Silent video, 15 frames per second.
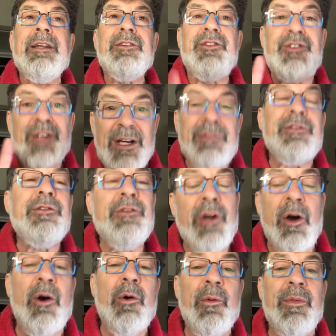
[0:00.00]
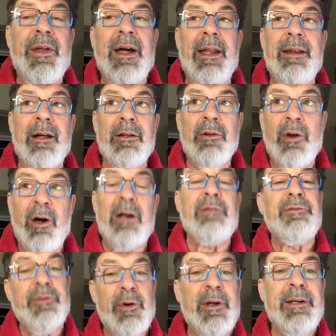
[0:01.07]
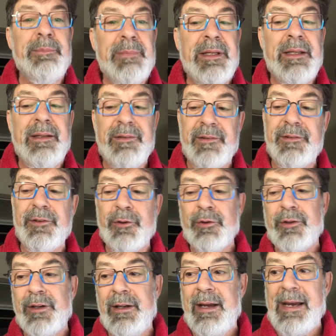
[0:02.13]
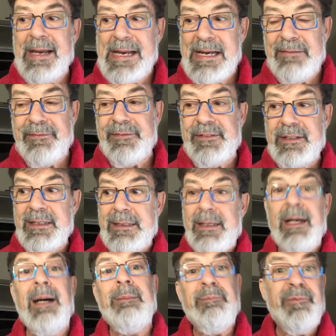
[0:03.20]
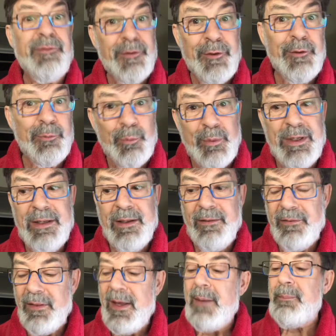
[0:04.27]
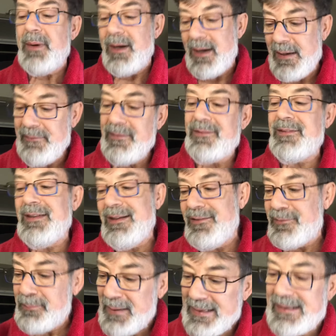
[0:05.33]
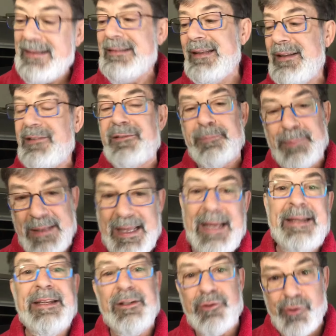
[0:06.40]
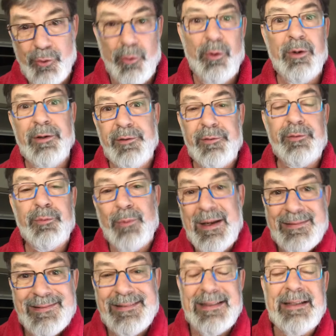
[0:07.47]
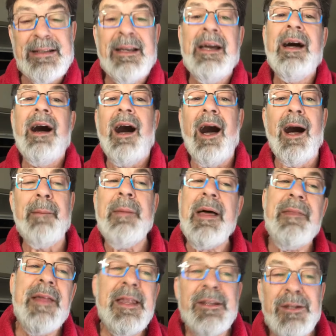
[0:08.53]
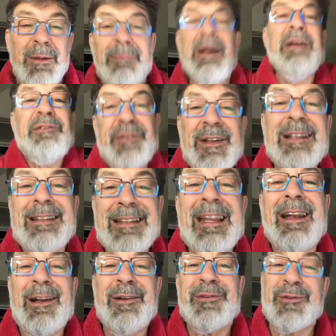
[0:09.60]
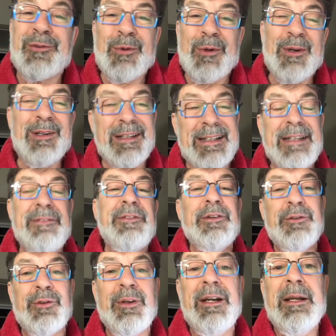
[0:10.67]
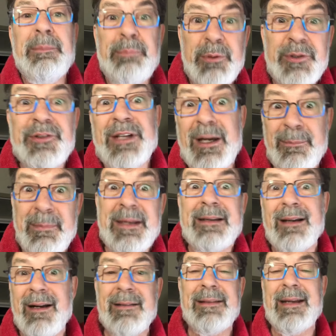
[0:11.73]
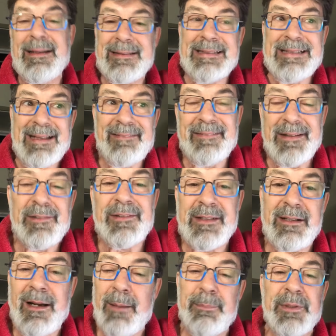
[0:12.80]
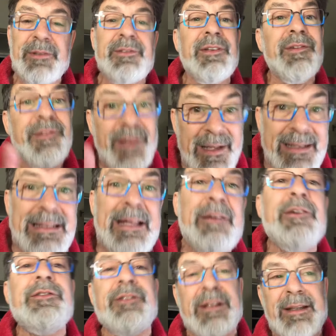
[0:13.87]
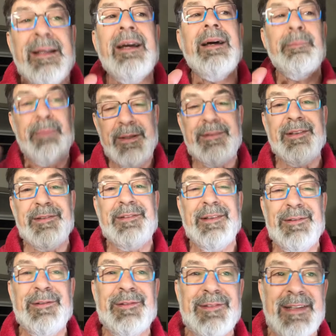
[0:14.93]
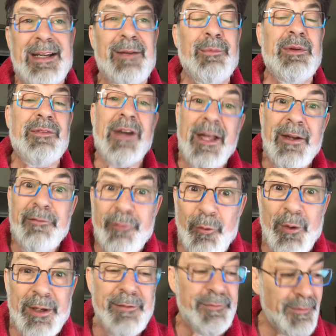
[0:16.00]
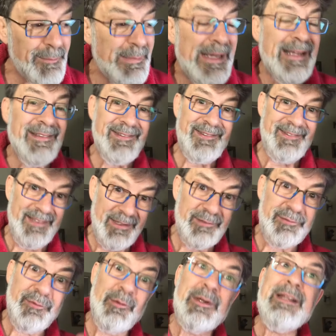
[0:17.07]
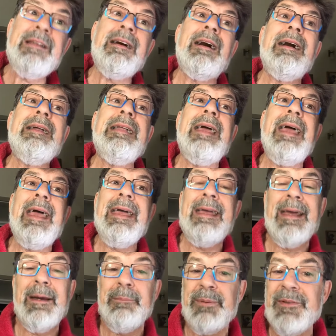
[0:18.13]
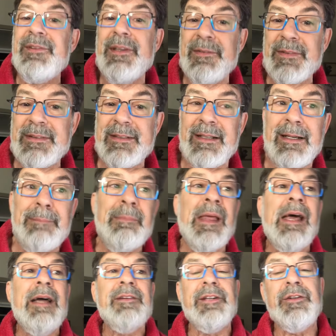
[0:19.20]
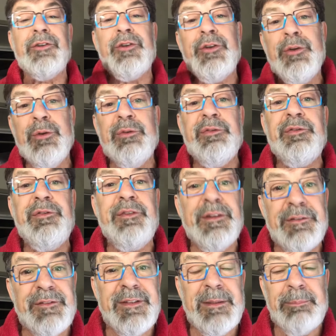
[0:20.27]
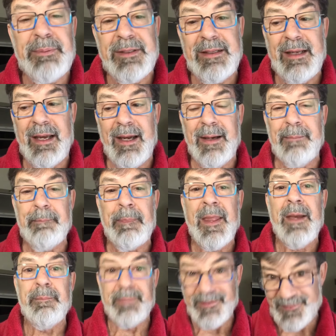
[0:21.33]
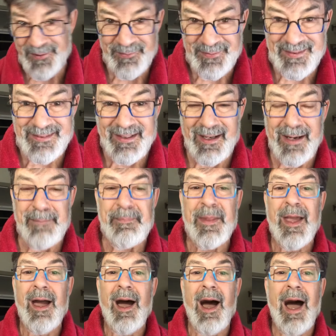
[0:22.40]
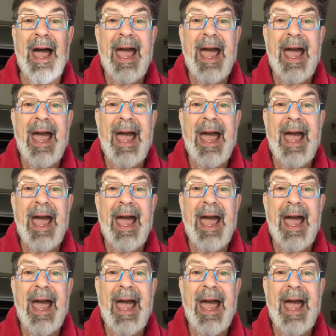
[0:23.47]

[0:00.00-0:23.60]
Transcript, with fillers: just know that a long void means you're going to have comfort with behind the scenes making lists, planning, chores, resting, um, and that you might feel a little squirrely if you're trying to push out, make contact, and get things accomplished. Subtle energy, but just understand we've got a void from 6:49 a.m. Pacific time to 2:50 p.m. Pacific time, uh,